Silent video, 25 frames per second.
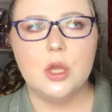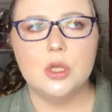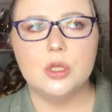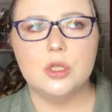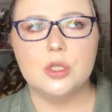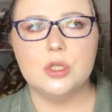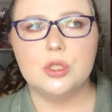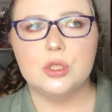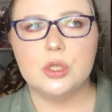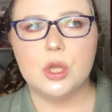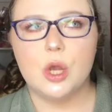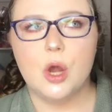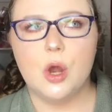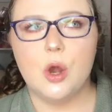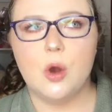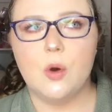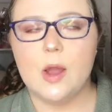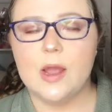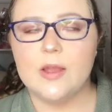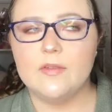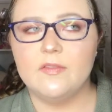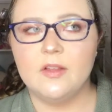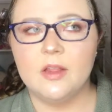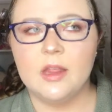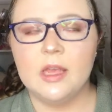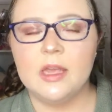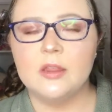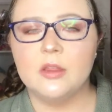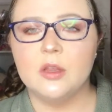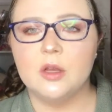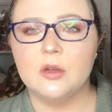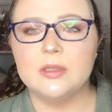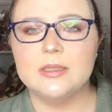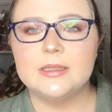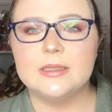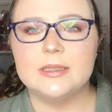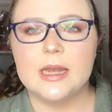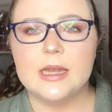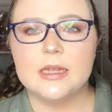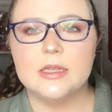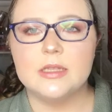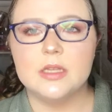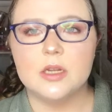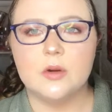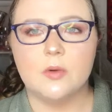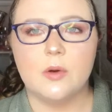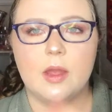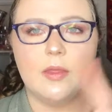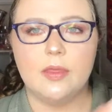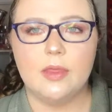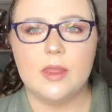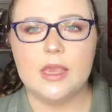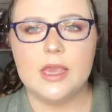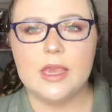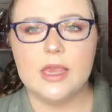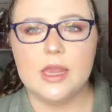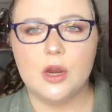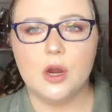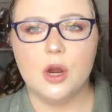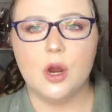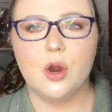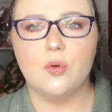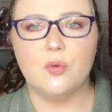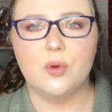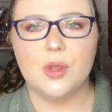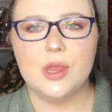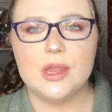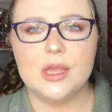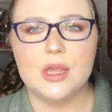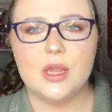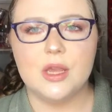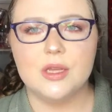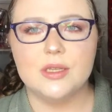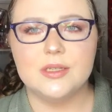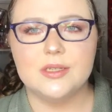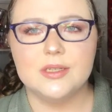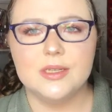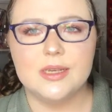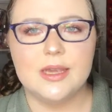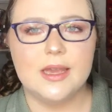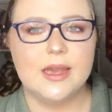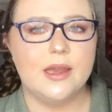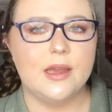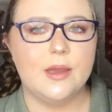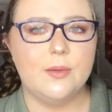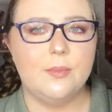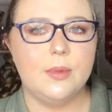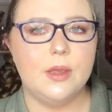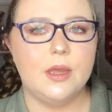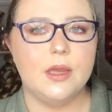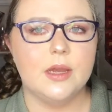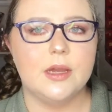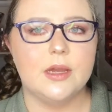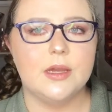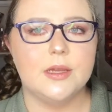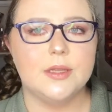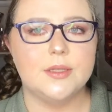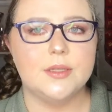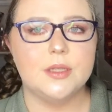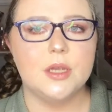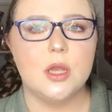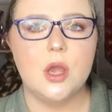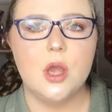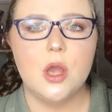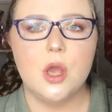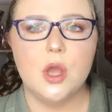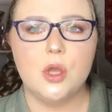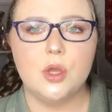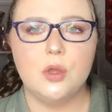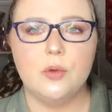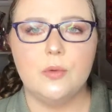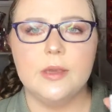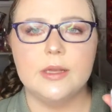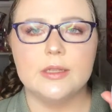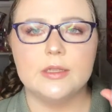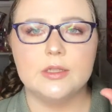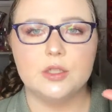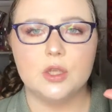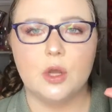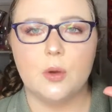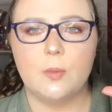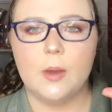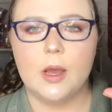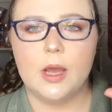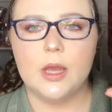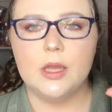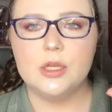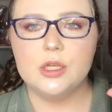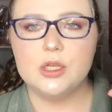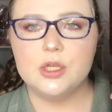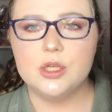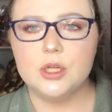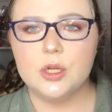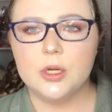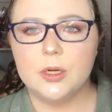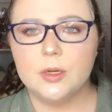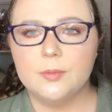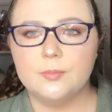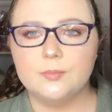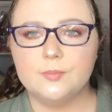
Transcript: So I feel like those sets around the year are really good to get, because you get so much.